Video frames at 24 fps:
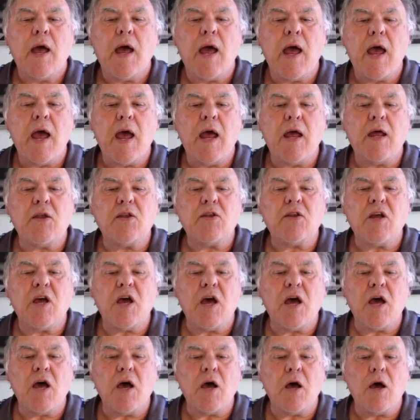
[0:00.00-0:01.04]
And
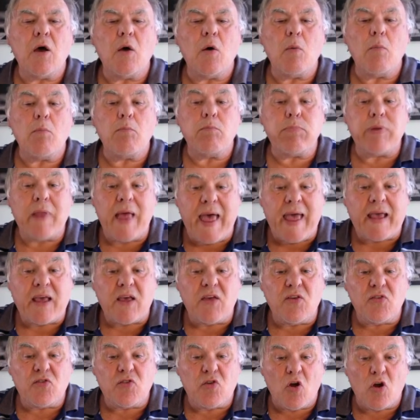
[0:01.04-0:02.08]
black
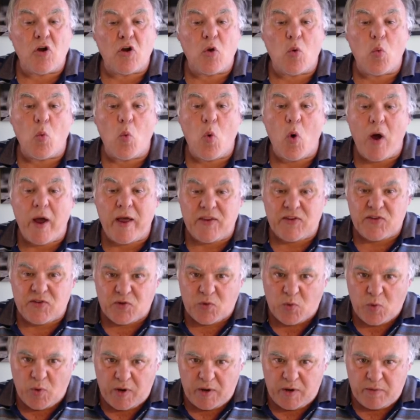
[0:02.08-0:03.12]
has got a white
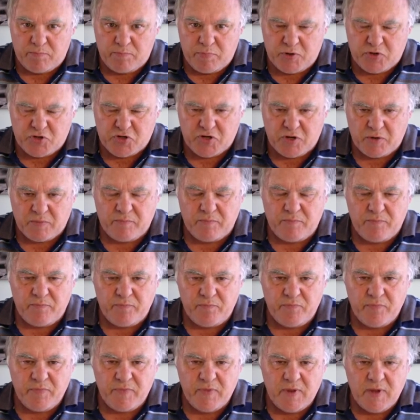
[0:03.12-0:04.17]
squared bishop.
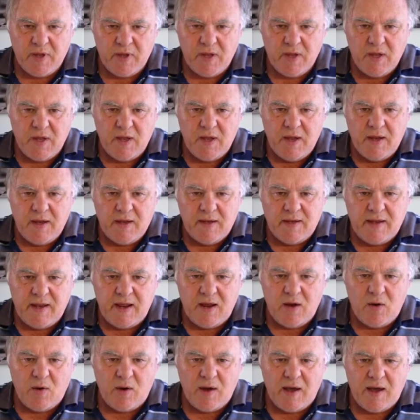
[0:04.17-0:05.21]

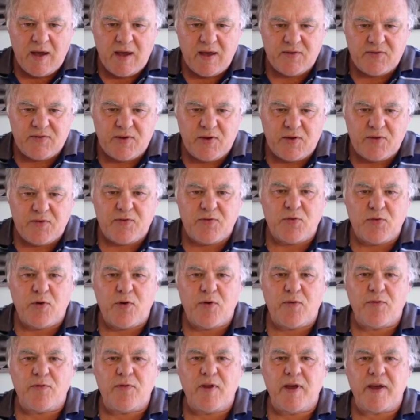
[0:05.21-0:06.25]
Now, so it's sort
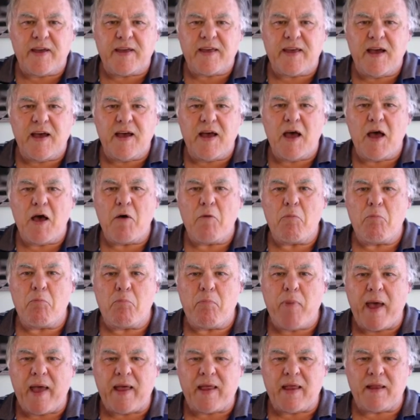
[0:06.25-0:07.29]
of like a
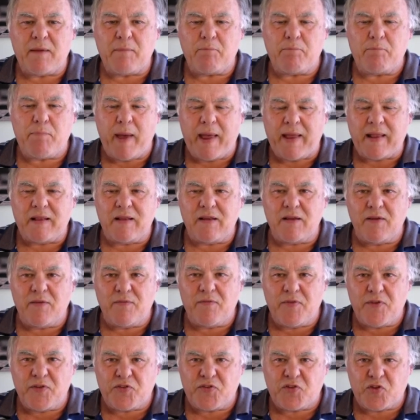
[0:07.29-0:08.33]
battle
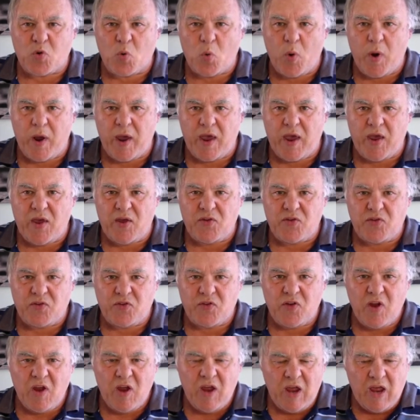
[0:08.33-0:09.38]
of the squares
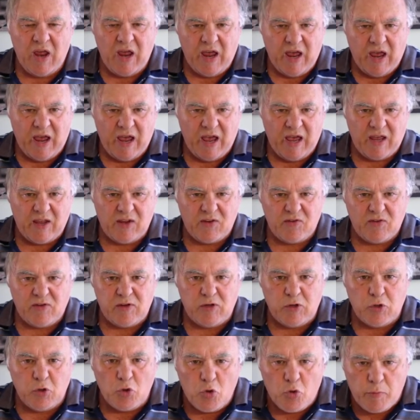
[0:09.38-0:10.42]
is
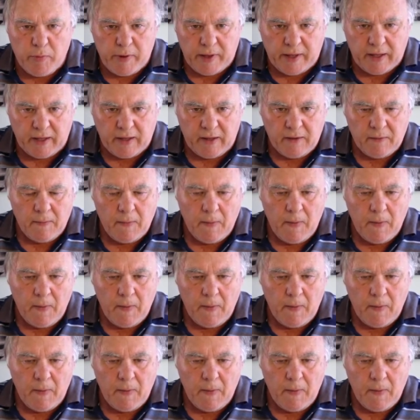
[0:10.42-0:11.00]
looming.